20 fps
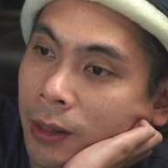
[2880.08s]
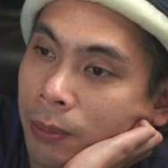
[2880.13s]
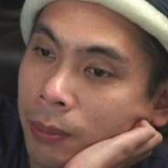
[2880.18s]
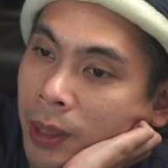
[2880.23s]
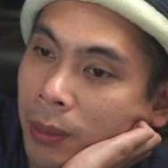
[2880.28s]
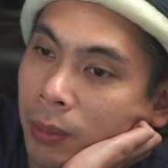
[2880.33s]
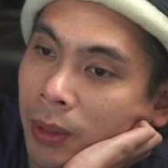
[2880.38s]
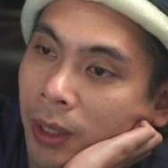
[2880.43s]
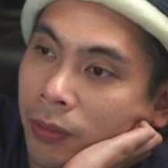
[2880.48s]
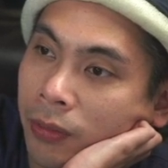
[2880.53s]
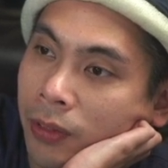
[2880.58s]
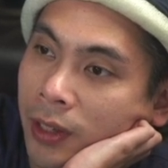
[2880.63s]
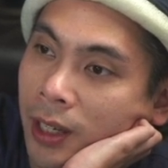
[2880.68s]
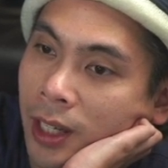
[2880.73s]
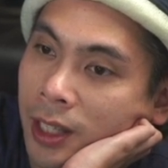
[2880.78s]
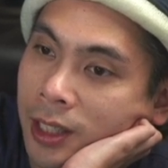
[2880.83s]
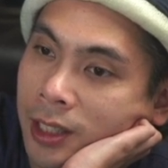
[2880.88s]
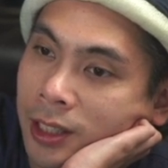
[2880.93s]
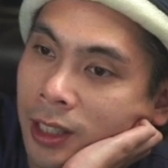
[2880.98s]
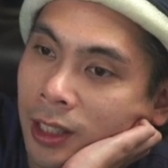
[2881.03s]
have PBD
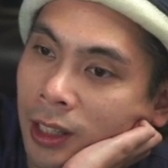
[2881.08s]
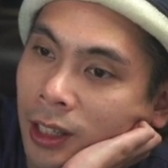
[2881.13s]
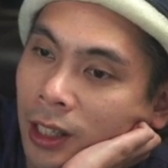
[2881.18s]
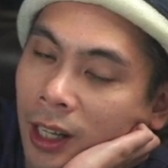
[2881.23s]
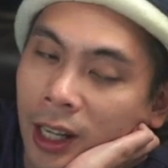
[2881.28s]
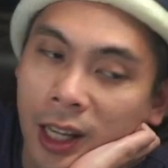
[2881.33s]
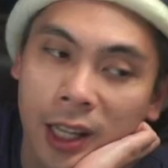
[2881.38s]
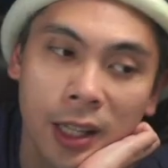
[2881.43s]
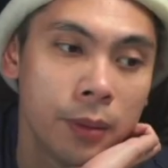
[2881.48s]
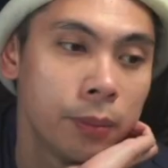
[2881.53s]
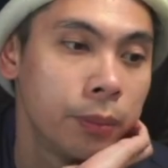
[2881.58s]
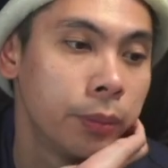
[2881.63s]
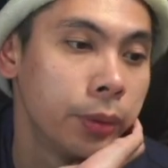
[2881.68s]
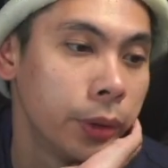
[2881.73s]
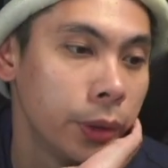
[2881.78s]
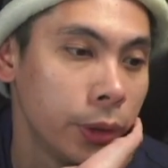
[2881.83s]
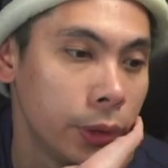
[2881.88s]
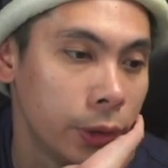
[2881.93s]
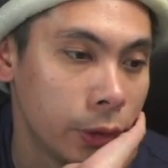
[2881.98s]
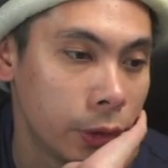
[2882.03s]
fans Klein
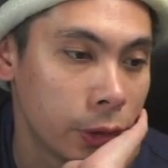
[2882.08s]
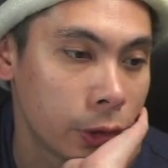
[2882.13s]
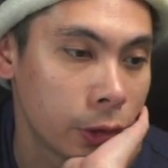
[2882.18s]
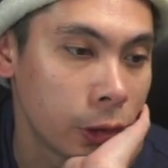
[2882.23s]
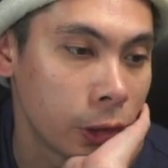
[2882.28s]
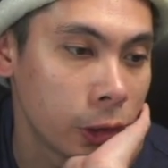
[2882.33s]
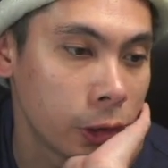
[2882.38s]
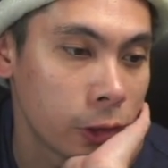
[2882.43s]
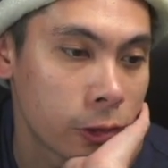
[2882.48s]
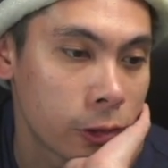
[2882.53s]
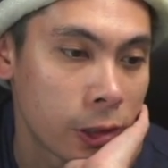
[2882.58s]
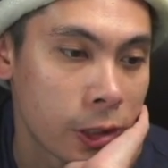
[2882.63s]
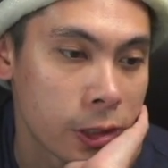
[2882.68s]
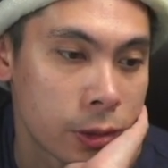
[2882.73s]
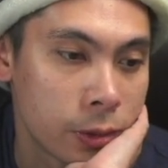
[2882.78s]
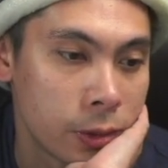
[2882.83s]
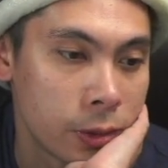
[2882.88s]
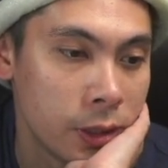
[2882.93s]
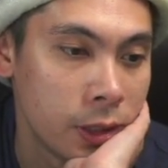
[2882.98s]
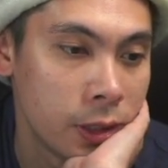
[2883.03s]
Blue, according to
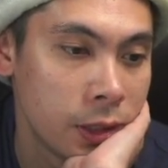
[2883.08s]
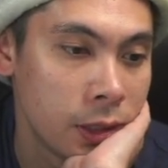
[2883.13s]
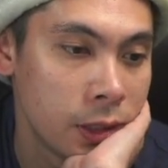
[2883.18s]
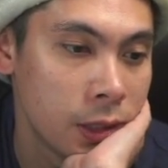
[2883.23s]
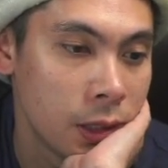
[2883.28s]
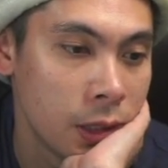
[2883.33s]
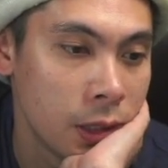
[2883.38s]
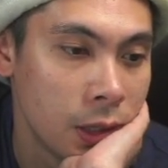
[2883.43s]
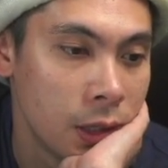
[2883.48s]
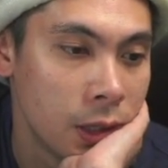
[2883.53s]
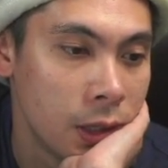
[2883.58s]
Crosswind.